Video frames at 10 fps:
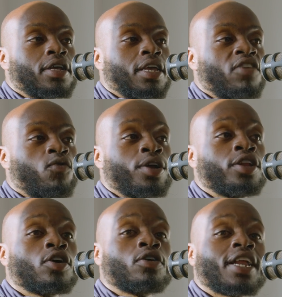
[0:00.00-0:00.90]
if we
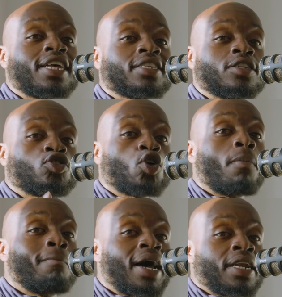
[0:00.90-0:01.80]
know that's the top
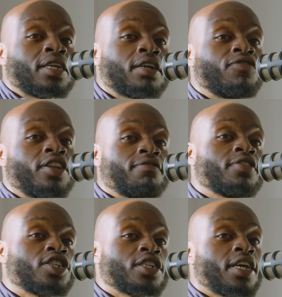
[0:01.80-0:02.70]
man of the
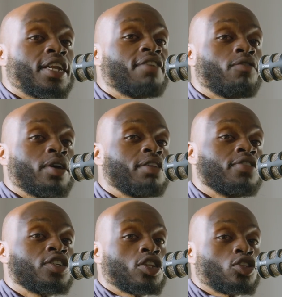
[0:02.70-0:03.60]
division and the heavyweight
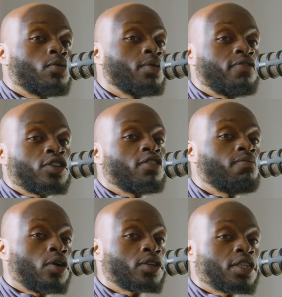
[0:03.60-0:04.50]
division is the top division of
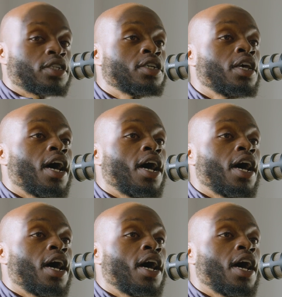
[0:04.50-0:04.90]
boxing